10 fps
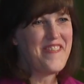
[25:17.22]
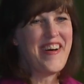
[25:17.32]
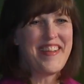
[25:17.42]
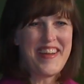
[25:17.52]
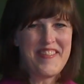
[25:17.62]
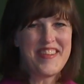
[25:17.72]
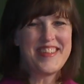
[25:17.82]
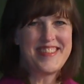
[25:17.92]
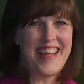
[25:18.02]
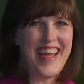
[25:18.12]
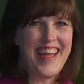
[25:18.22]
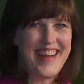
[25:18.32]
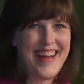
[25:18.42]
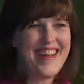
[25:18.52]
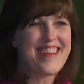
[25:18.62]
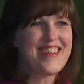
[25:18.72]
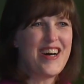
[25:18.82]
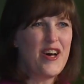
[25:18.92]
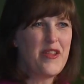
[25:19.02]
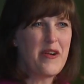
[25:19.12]
from all over the state
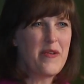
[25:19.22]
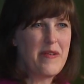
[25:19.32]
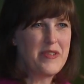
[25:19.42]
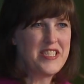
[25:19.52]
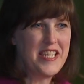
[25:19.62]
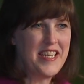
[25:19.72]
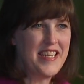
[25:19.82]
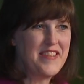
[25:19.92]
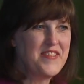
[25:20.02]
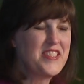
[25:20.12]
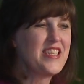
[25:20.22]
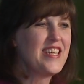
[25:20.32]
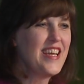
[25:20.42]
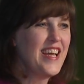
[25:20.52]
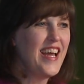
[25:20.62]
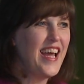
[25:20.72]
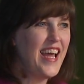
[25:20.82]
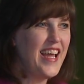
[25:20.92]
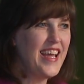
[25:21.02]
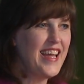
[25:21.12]
call their representatives
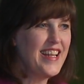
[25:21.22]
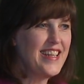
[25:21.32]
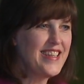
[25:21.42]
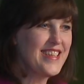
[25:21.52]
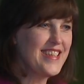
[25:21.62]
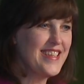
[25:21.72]
and